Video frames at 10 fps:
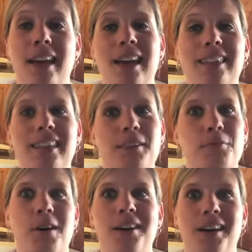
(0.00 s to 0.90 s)
And then
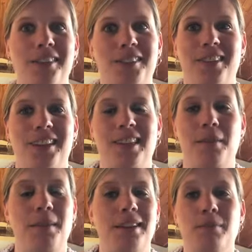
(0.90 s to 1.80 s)
one other thing
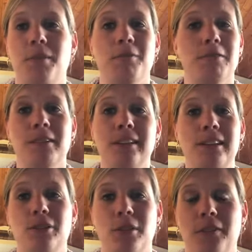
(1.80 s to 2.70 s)
that makes me
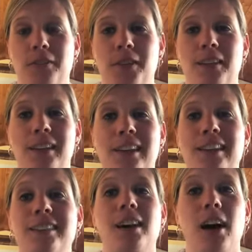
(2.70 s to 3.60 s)
really joyful
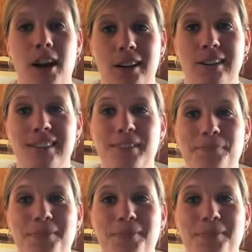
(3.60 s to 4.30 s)
is hugs.